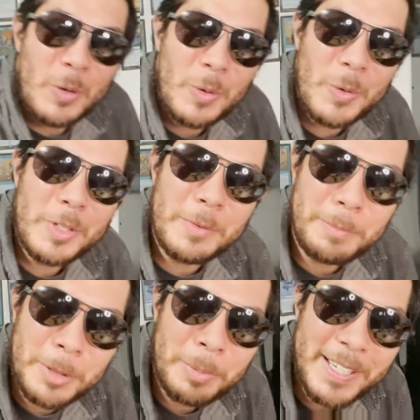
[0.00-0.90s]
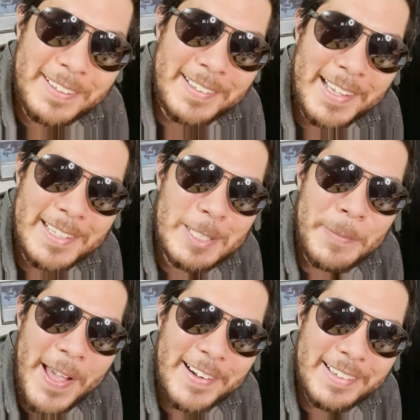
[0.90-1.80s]
Ooh, you're playing a Lands
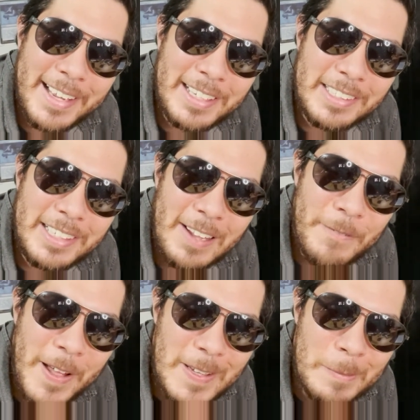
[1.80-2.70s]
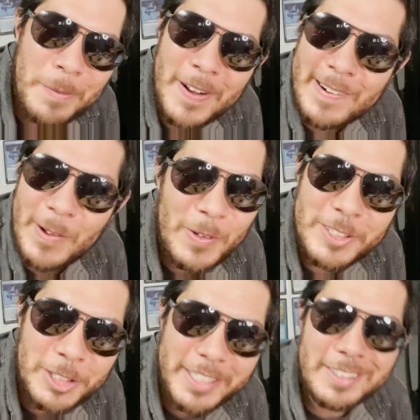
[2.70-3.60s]
Matter deck, you got fast spawn, oh, the
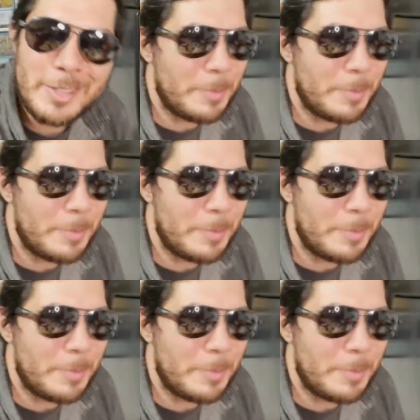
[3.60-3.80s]
triggers,